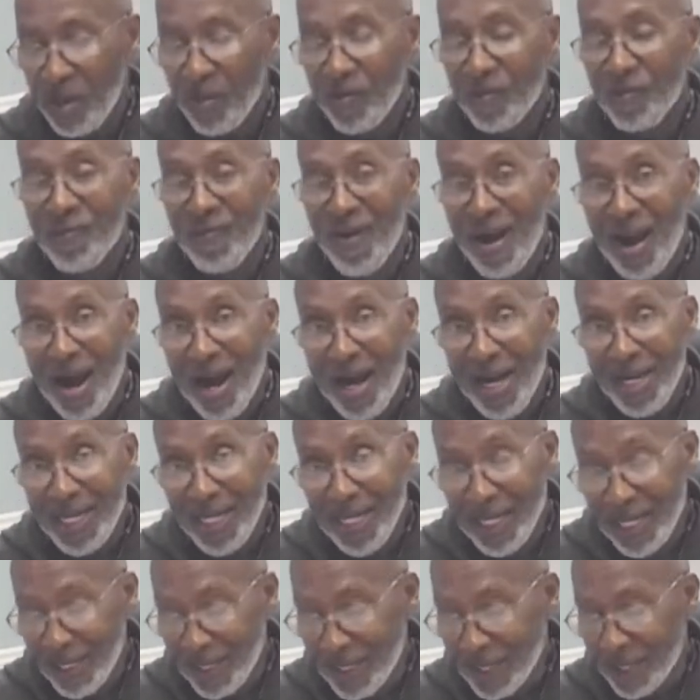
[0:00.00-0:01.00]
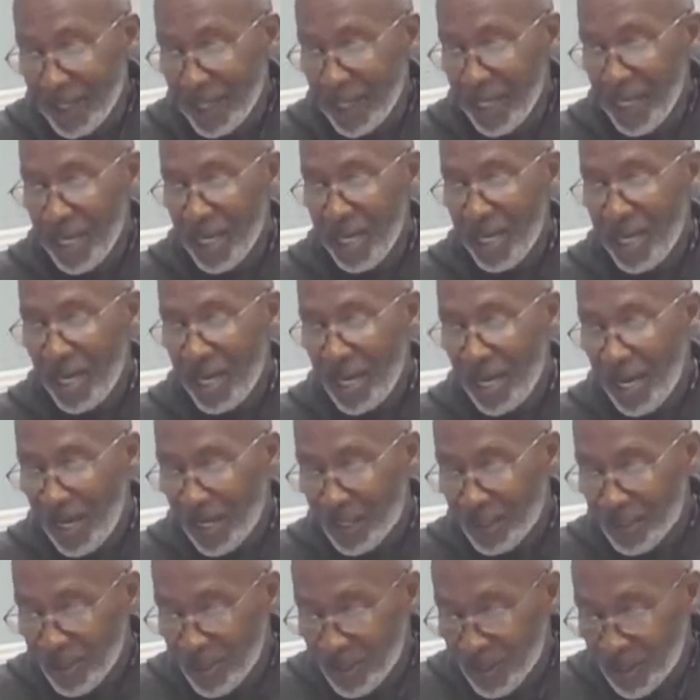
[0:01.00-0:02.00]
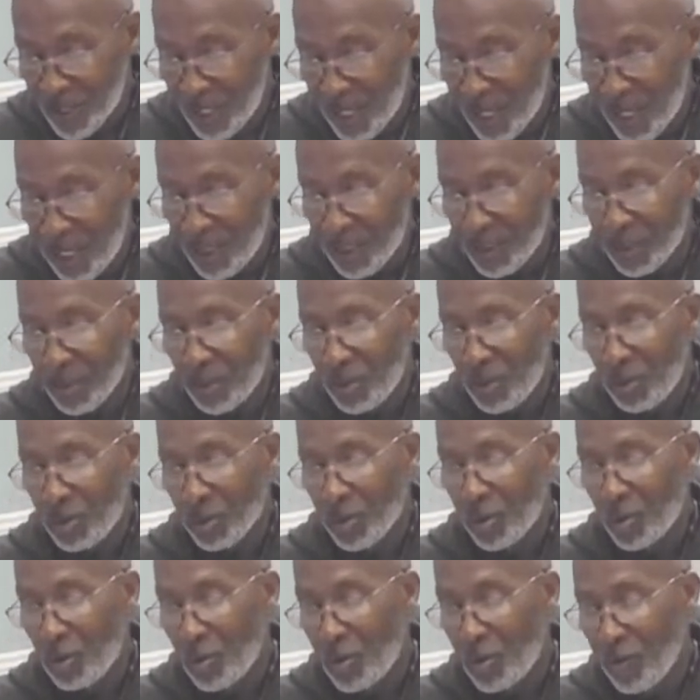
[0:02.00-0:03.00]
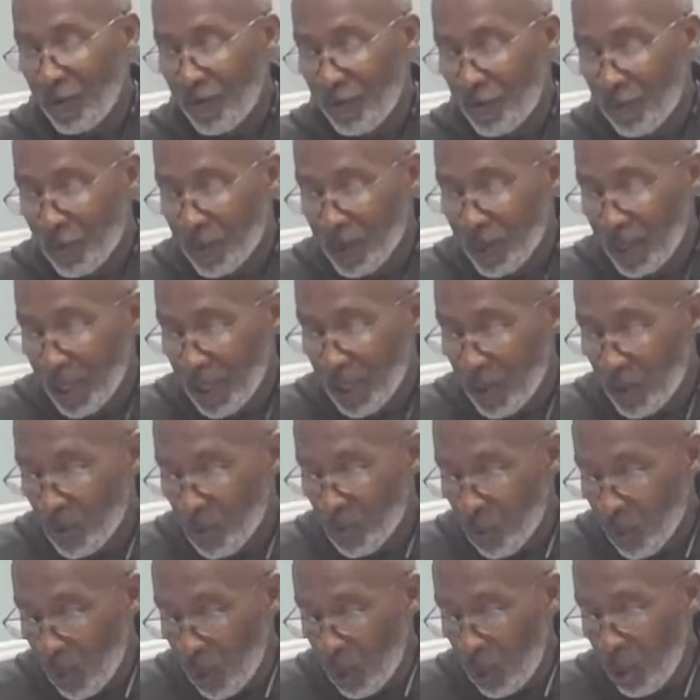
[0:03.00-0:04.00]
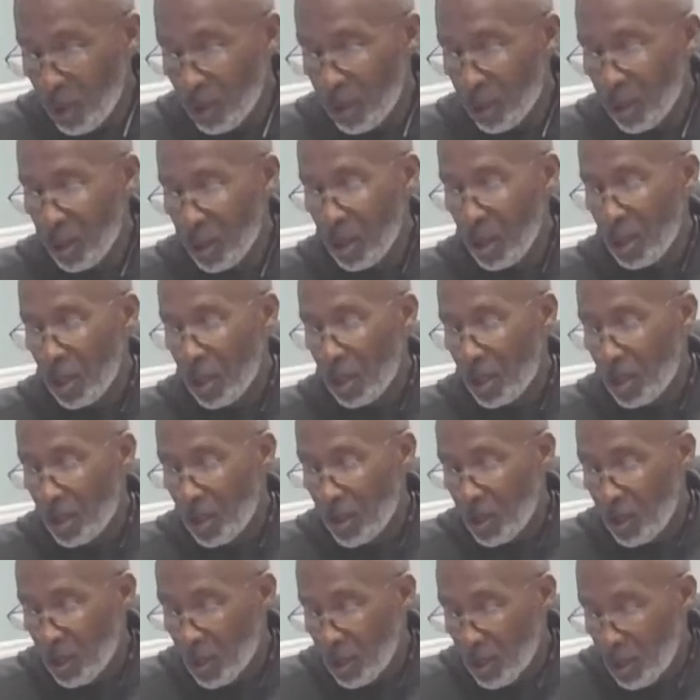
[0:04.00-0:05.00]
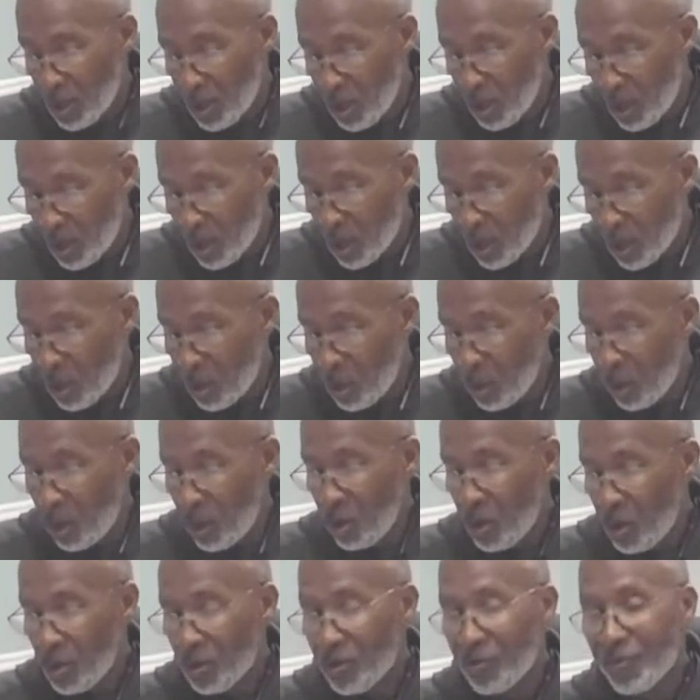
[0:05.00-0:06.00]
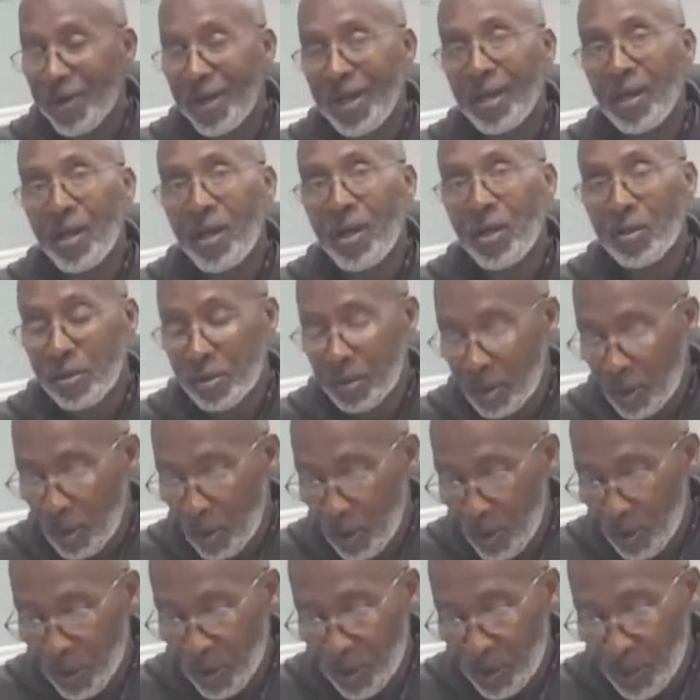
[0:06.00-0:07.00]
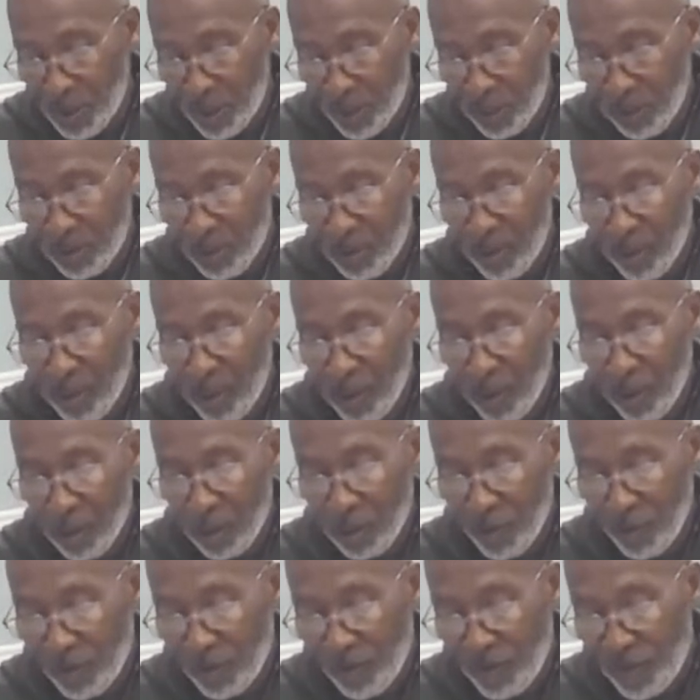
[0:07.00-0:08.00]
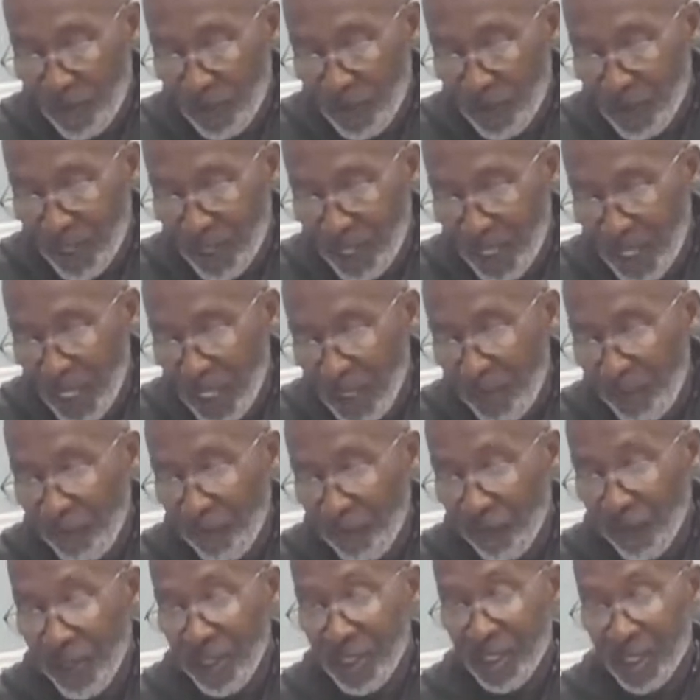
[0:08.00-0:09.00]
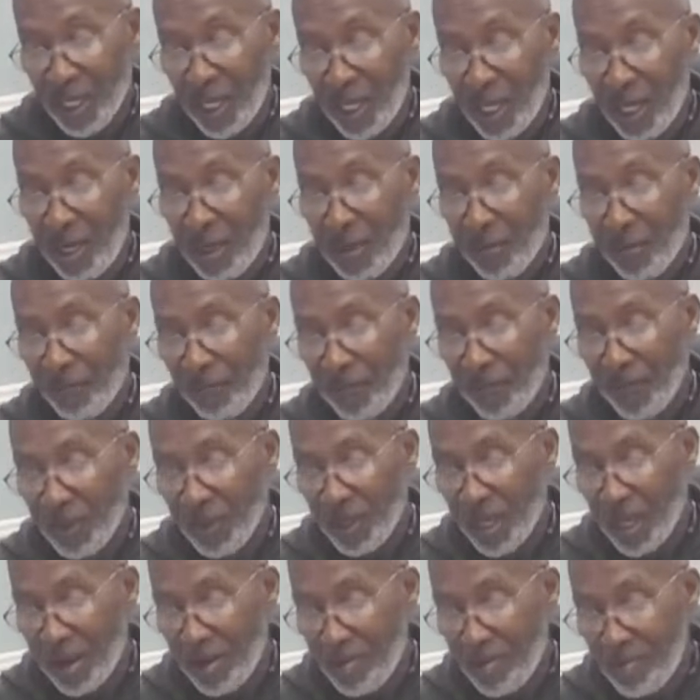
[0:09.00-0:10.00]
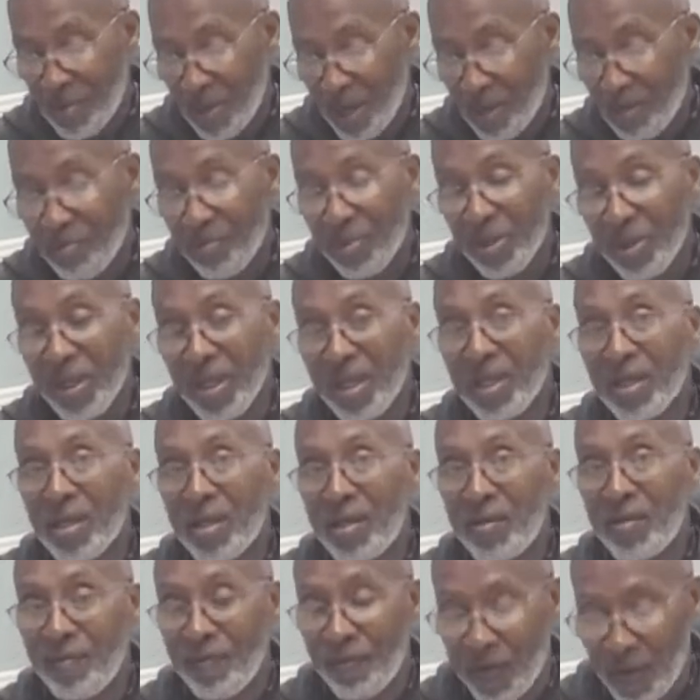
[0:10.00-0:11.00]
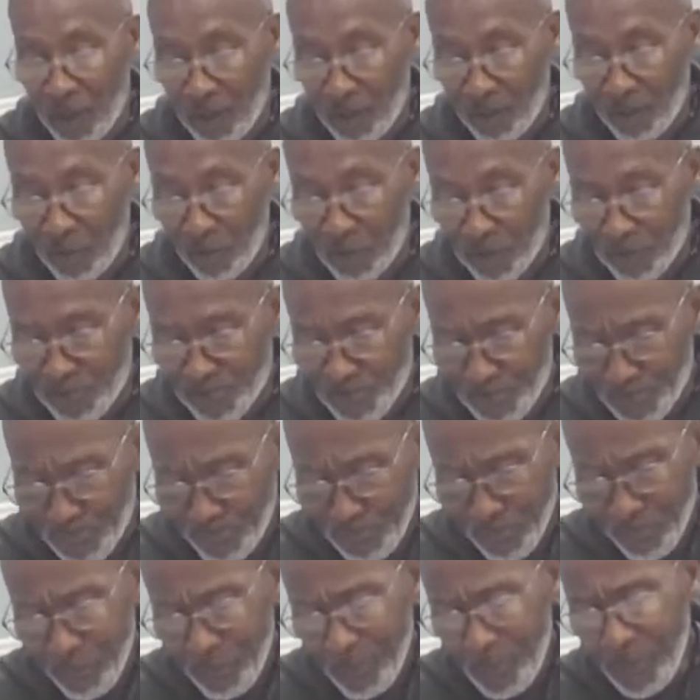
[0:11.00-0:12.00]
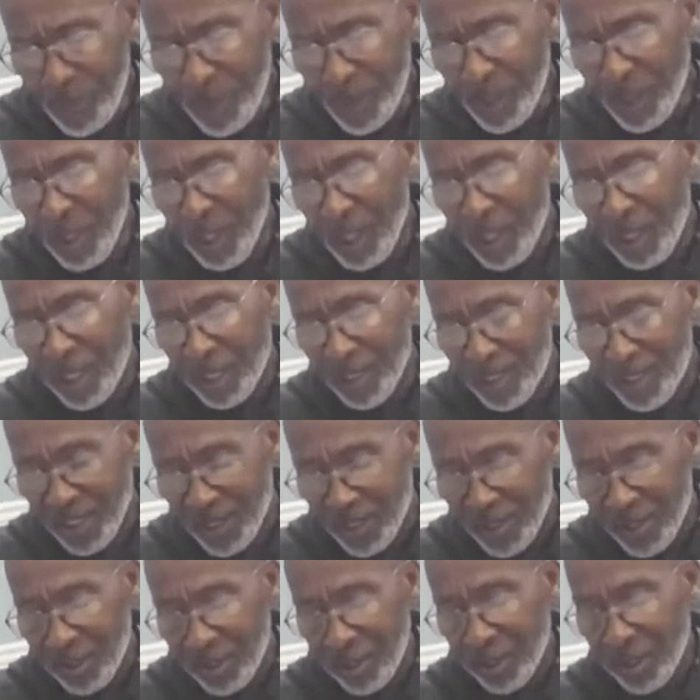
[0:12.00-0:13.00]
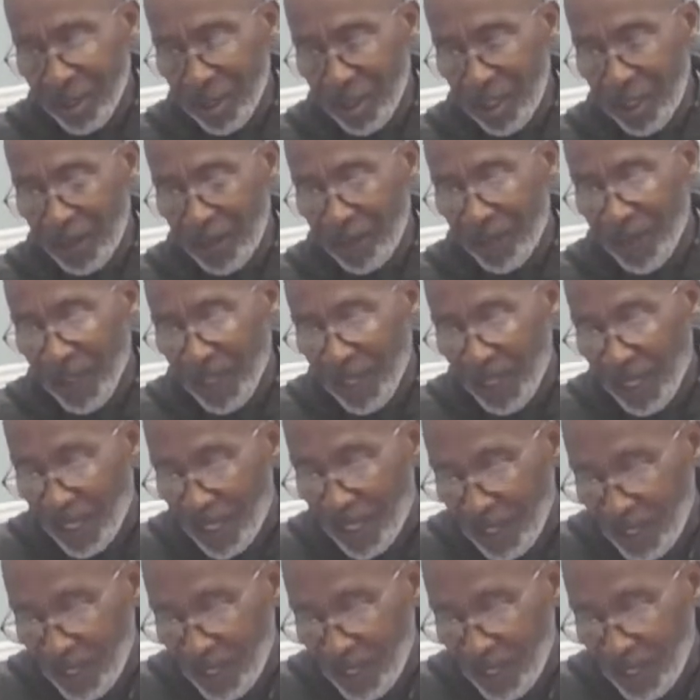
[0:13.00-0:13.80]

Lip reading: writing, exercise, or going for a walk are all great alternatives to fill any free time that may be available. Additionally, it